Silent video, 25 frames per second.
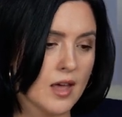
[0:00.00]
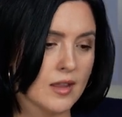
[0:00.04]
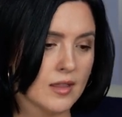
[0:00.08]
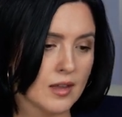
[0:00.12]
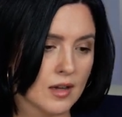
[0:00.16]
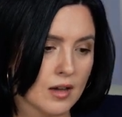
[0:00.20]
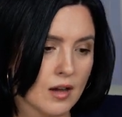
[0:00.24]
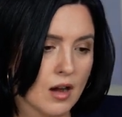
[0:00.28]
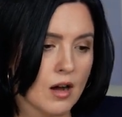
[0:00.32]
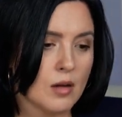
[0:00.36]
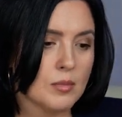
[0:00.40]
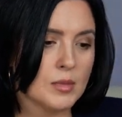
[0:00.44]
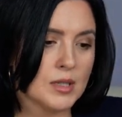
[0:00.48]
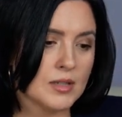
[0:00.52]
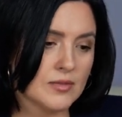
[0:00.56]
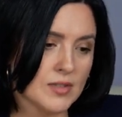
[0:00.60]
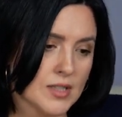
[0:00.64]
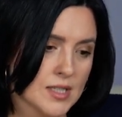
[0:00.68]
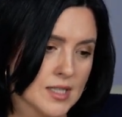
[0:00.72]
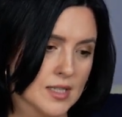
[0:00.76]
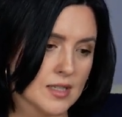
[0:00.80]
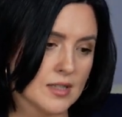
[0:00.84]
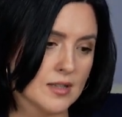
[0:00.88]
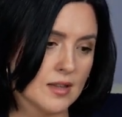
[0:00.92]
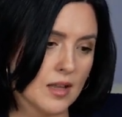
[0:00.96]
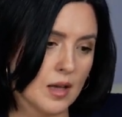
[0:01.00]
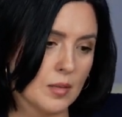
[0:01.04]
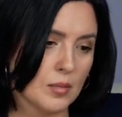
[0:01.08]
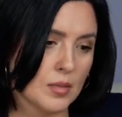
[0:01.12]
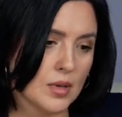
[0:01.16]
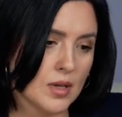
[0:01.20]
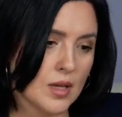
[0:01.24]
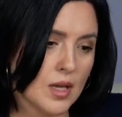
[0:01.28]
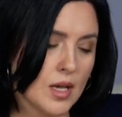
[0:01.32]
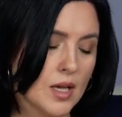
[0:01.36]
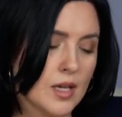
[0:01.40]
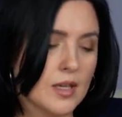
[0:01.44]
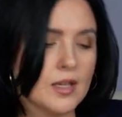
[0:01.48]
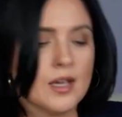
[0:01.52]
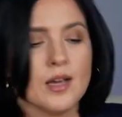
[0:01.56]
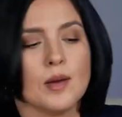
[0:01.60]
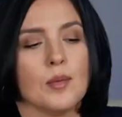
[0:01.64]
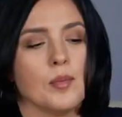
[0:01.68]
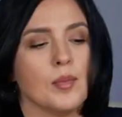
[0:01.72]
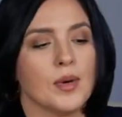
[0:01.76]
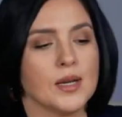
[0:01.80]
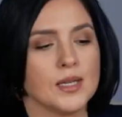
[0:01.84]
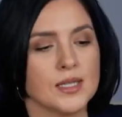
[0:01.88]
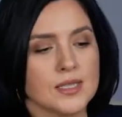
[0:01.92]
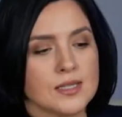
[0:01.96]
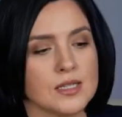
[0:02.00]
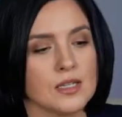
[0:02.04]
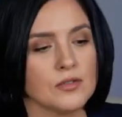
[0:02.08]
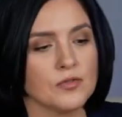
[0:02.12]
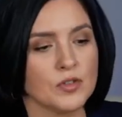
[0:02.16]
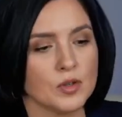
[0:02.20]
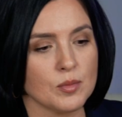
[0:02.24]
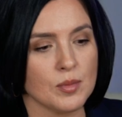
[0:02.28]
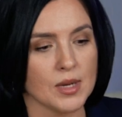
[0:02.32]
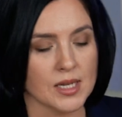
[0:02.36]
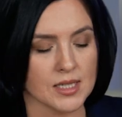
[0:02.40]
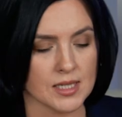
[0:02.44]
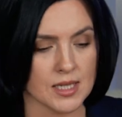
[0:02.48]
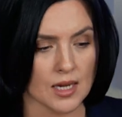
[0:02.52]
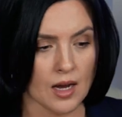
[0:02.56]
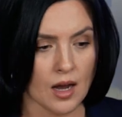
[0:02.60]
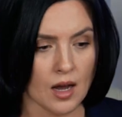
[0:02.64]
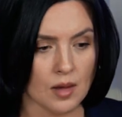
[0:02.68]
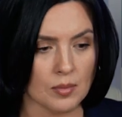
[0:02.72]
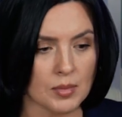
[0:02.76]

They come and visit them. Yeah, but it's different matter.